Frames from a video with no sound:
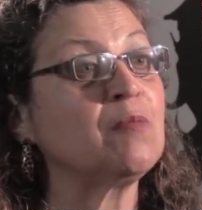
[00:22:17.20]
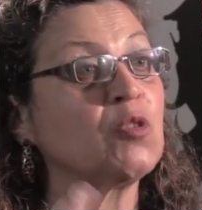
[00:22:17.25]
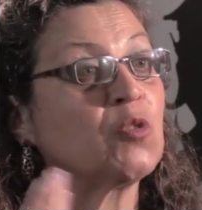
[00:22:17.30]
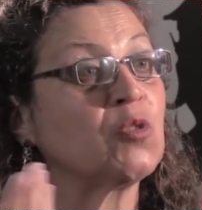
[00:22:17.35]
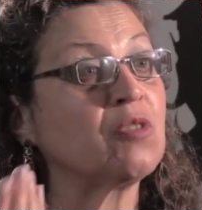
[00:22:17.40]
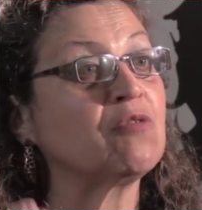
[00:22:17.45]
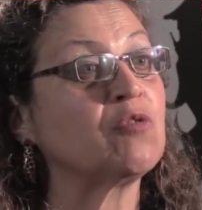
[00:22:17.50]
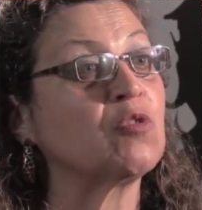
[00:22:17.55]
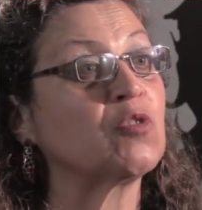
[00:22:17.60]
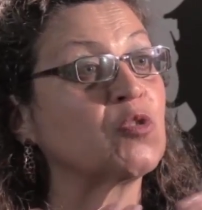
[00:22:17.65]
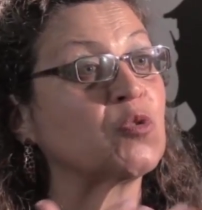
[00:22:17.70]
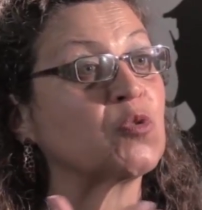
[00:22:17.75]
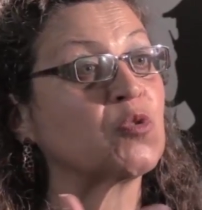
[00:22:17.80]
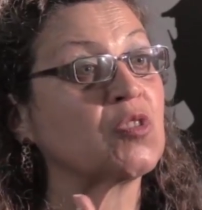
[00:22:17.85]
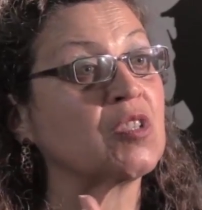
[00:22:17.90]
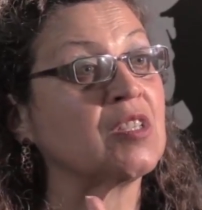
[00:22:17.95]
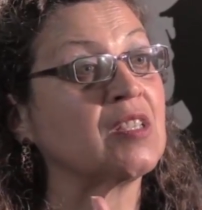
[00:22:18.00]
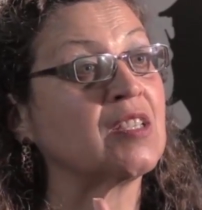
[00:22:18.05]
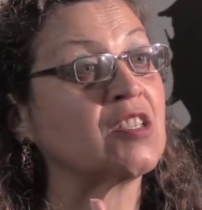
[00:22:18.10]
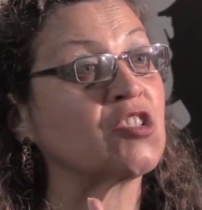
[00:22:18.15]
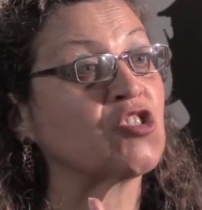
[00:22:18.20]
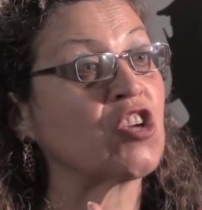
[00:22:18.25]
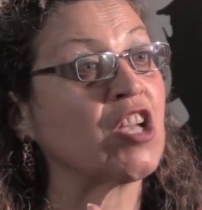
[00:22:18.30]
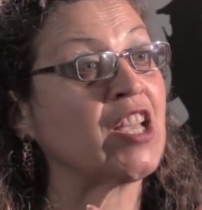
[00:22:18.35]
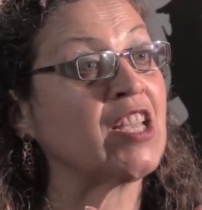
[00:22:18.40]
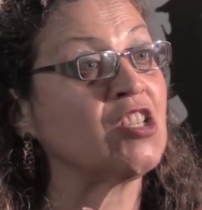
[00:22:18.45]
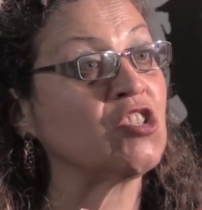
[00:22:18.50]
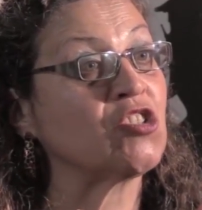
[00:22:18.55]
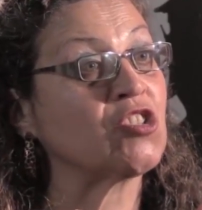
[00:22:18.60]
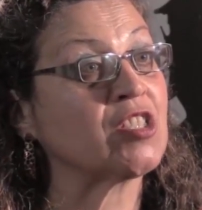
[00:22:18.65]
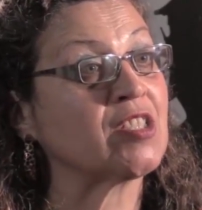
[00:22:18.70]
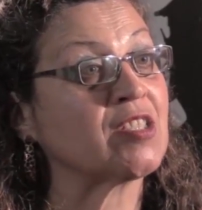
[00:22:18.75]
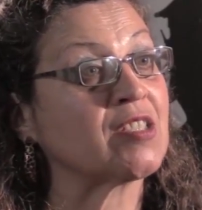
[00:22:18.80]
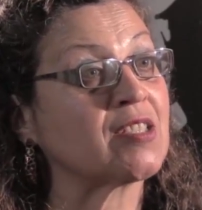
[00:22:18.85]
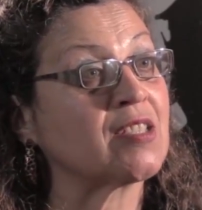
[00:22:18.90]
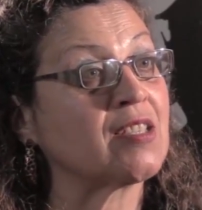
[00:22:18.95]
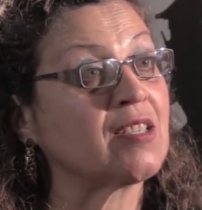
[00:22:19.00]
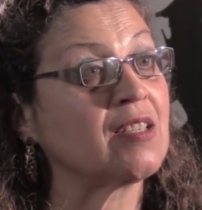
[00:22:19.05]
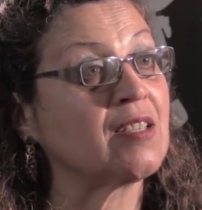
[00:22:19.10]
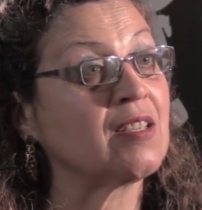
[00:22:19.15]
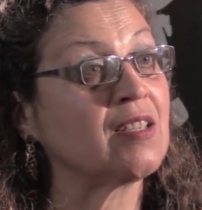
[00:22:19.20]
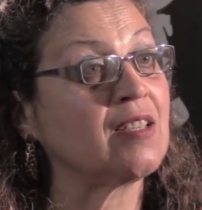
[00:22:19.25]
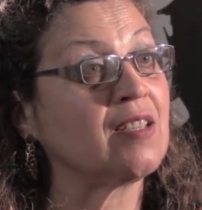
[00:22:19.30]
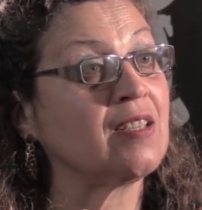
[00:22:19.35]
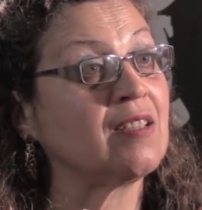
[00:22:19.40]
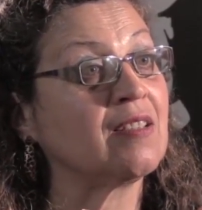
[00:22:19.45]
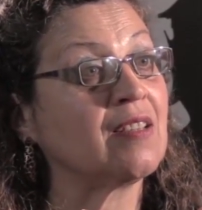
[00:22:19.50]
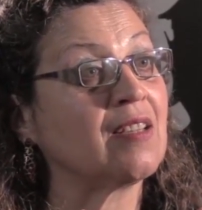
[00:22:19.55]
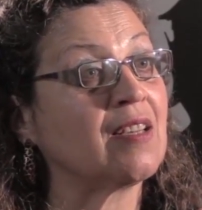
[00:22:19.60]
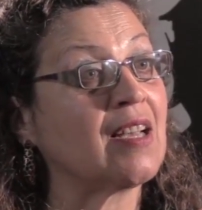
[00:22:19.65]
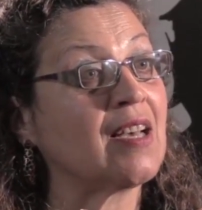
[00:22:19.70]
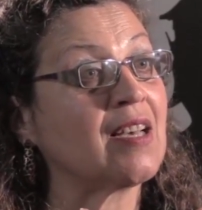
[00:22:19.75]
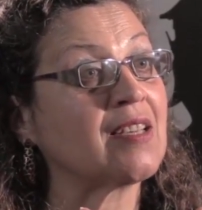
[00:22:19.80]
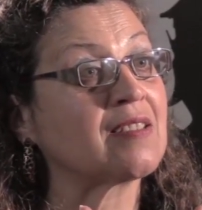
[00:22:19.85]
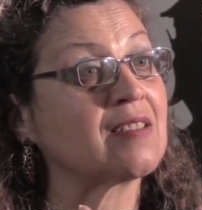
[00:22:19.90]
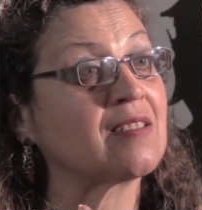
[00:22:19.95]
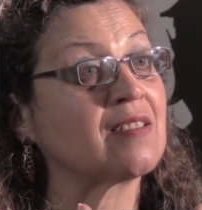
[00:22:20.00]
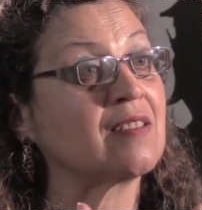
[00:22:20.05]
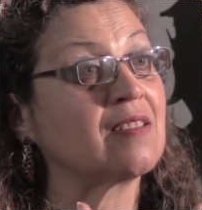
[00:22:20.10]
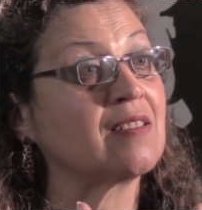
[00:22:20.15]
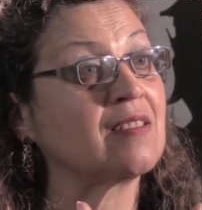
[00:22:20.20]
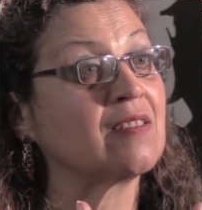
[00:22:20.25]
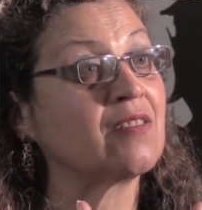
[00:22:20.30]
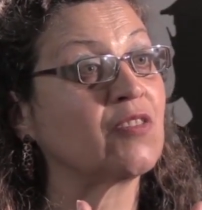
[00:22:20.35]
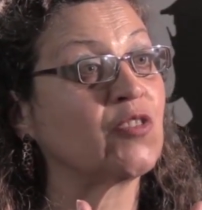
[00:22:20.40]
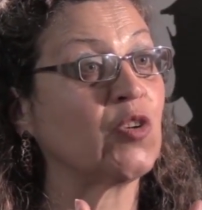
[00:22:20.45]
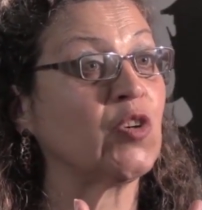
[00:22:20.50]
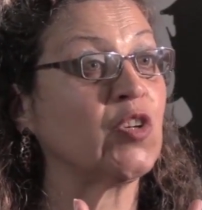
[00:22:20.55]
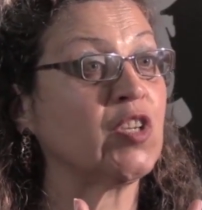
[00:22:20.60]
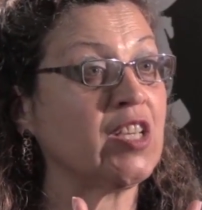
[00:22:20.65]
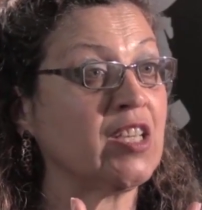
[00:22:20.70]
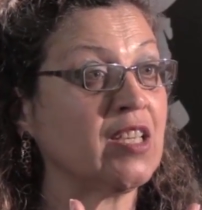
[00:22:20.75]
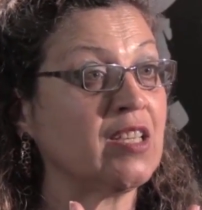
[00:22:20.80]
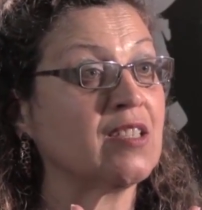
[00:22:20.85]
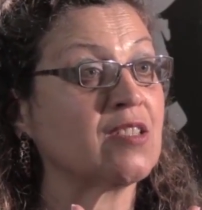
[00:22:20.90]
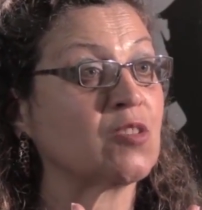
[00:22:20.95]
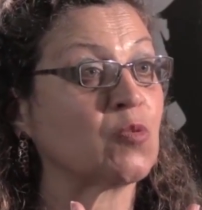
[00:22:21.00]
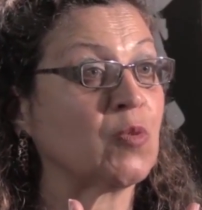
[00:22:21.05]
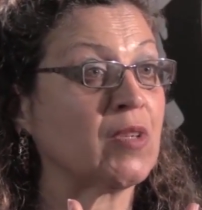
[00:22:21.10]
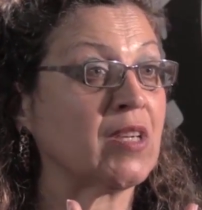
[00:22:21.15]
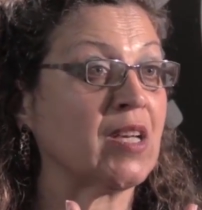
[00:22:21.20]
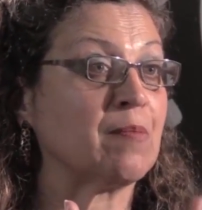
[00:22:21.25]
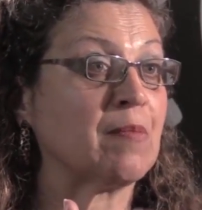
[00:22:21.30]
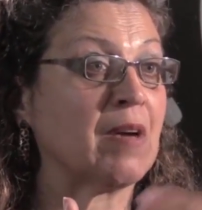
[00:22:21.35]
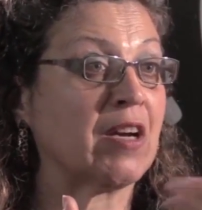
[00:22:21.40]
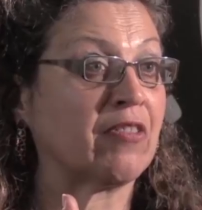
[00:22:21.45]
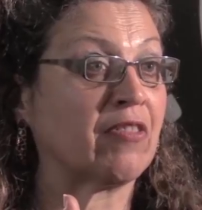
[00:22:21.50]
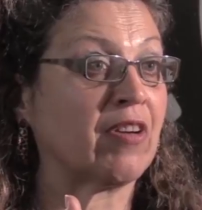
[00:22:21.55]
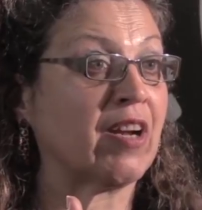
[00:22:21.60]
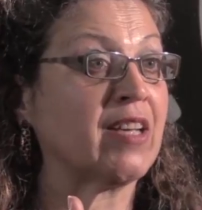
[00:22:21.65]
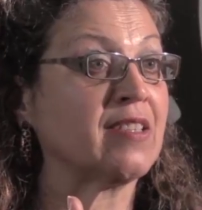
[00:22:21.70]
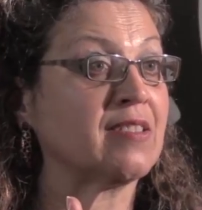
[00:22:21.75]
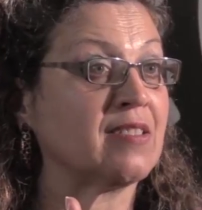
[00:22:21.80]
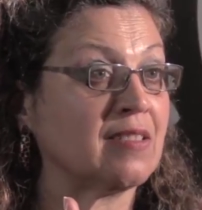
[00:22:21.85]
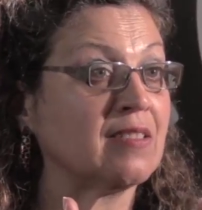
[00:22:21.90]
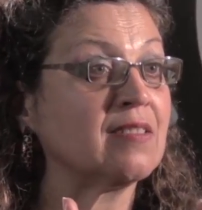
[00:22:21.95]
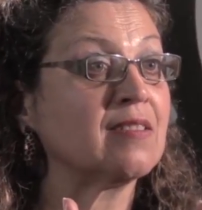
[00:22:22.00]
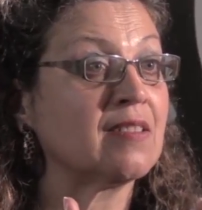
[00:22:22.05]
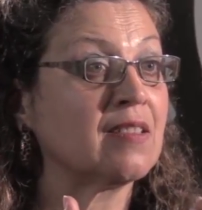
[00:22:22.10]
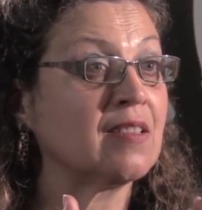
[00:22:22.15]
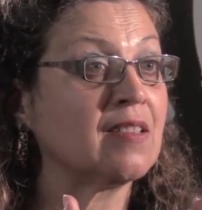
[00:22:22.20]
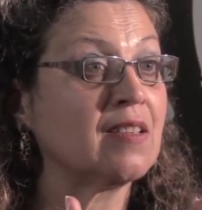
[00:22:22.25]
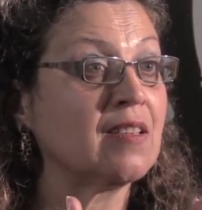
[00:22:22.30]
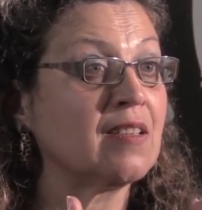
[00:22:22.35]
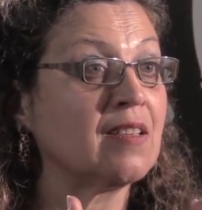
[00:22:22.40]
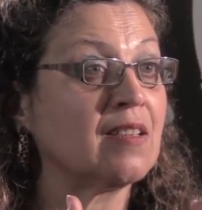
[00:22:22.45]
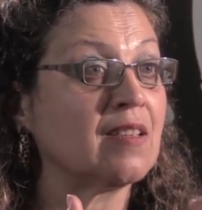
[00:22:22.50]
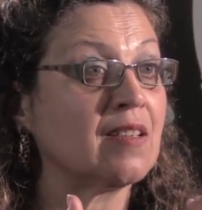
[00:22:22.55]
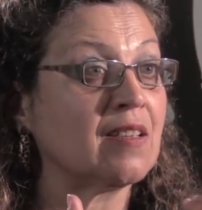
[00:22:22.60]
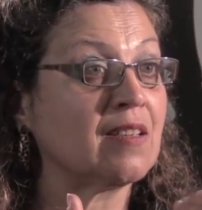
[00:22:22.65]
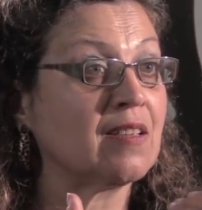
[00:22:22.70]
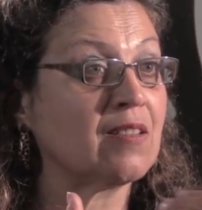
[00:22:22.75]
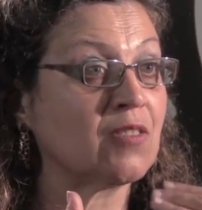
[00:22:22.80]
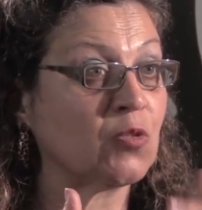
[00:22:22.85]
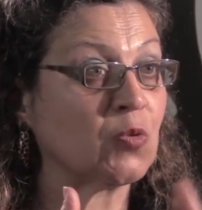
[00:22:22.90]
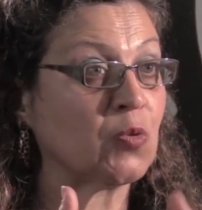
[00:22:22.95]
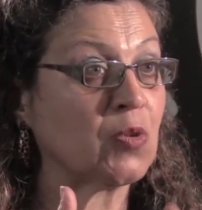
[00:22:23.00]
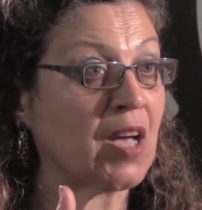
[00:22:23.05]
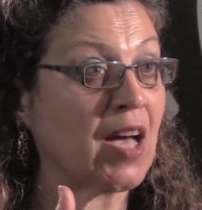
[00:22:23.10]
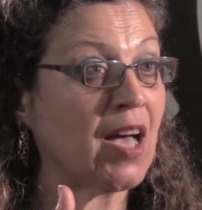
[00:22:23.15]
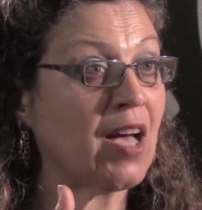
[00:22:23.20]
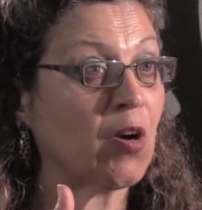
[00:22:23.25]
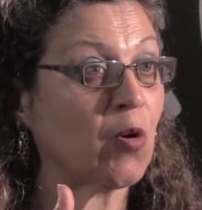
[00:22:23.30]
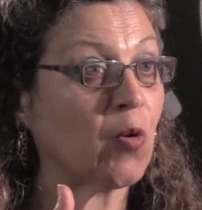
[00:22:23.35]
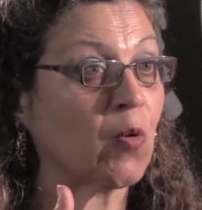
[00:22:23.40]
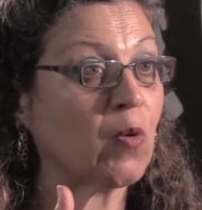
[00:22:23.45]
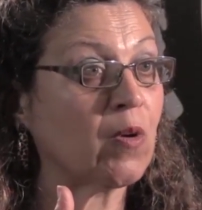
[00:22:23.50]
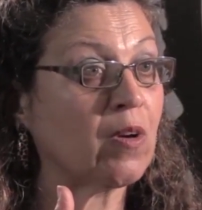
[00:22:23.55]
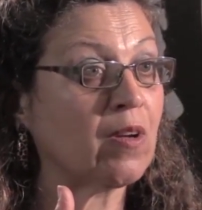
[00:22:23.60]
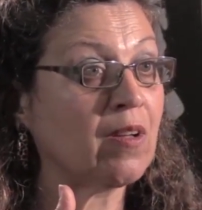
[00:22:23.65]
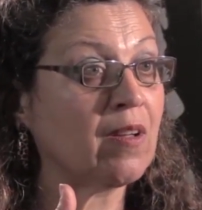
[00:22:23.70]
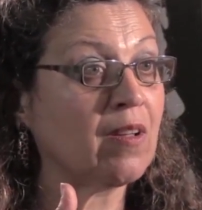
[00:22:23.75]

beautiful to see the changes in the last thirty years when I migrated to now.